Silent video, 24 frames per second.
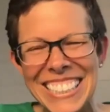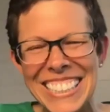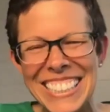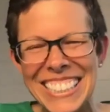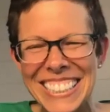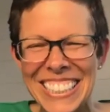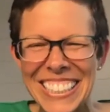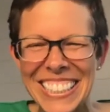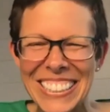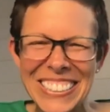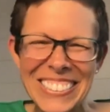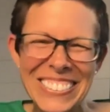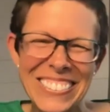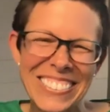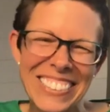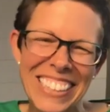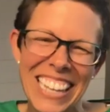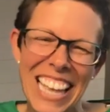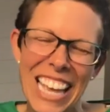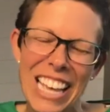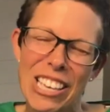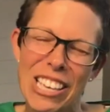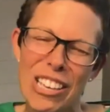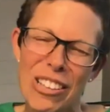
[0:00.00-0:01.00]
So
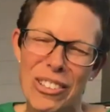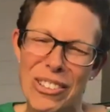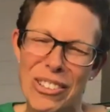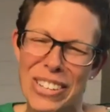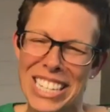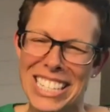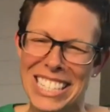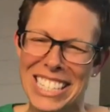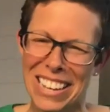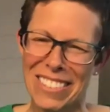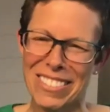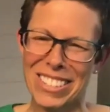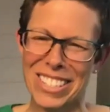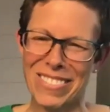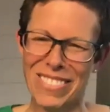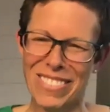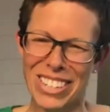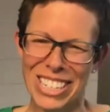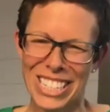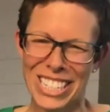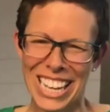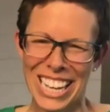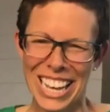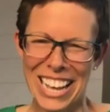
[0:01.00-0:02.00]
thank you, Louise. That was
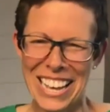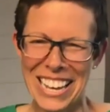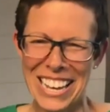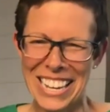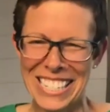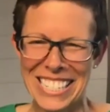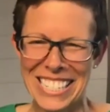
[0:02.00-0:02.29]
very kind.